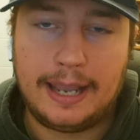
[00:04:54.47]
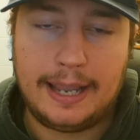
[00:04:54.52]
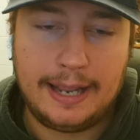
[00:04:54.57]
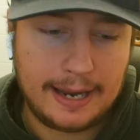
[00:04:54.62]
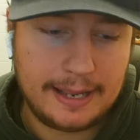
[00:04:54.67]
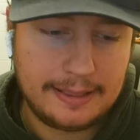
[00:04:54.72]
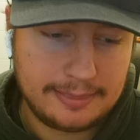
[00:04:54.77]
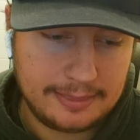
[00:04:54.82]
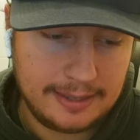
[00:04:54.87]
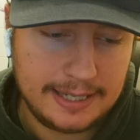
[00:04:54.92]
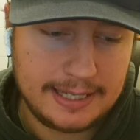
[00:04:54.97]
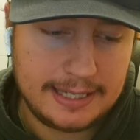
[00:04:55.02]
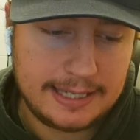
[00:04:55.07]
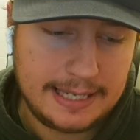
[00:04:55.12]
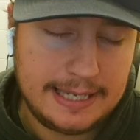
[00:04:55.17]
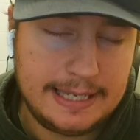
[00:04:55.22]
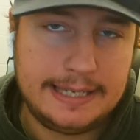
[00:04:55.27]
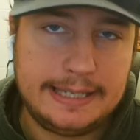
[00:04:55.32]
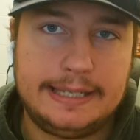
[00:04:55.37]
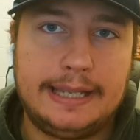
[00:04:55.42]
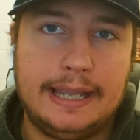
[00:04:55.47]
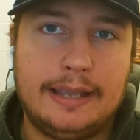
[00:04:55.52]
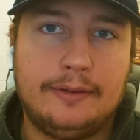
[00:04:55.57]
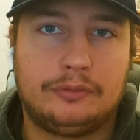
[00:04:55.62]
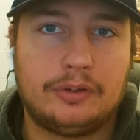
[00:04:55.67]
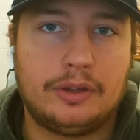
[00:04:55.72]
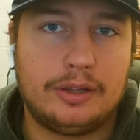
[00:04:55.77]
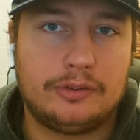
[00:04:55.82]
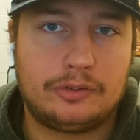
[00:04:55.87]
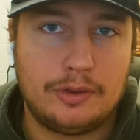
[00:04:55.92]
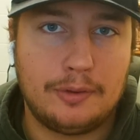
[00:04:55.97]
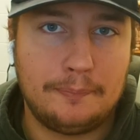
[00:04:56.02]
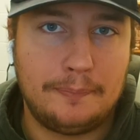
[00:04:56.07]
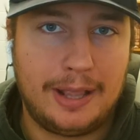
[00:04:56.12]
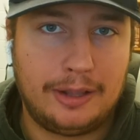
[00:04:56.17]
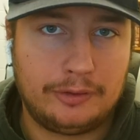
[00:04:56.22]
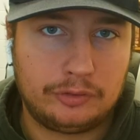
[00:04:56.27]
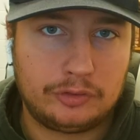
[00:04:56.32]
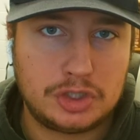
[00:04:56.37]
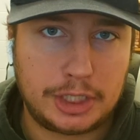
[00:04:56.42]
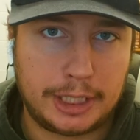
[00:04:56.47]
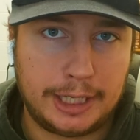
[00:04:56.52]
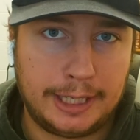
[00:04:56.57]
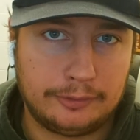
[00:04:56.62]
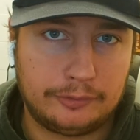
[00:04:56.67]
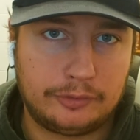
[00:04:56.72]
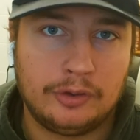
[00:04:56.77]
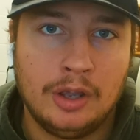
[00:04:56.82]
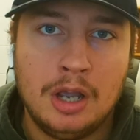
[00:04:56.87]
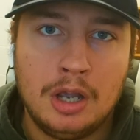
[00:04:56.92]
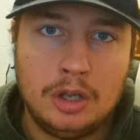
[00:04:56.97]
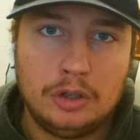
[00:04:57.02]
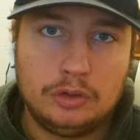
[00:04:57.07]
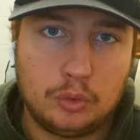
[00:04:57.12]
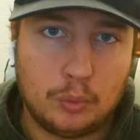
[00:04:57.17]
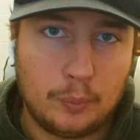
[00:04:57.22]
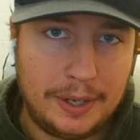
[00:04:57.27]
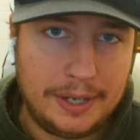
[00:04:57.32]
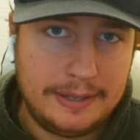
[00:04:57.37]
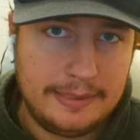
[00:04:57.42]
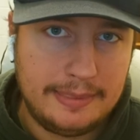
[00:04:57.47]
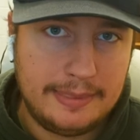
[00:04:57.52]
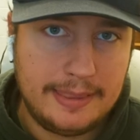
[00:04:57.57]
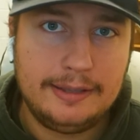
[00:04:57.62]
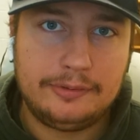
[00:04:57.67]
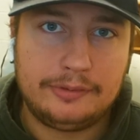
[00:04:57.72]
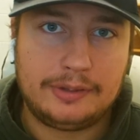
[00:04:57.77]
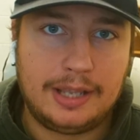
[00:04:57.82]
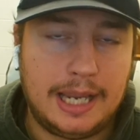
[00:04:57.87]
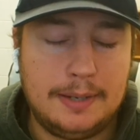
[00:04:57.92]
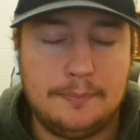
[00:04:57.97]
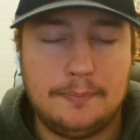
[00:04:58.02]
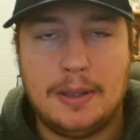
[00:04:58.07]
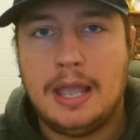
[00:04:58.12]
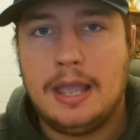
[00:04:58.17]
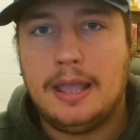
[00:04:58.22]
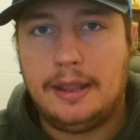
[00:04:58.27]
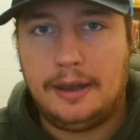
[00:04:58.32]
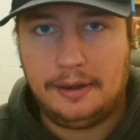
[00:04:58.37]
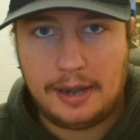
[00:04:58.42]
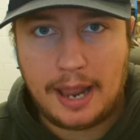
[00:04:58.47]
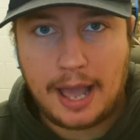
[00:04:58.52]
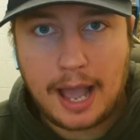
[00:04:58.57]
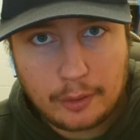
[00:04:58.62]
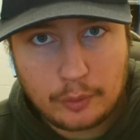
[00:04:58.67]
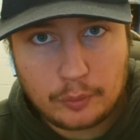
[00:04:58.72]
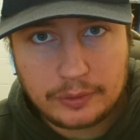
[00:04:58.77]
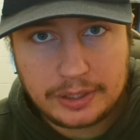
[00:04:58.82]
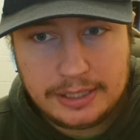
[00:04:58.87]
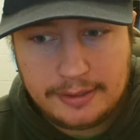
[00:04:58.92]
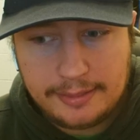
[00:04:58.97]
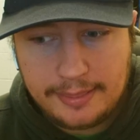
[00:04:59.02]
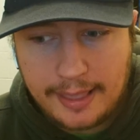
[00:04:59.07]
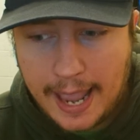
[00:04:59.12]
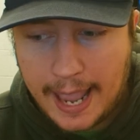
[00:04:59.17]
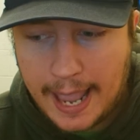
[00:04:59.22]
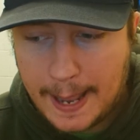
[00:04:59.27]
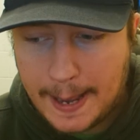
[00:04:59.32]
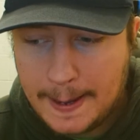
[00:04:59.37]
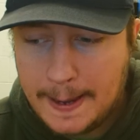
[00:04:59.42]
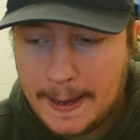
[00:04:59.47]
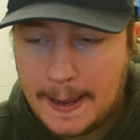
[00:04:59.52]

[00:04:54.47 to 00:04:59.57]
And I think he gives us the best chance to win this game. Not only that,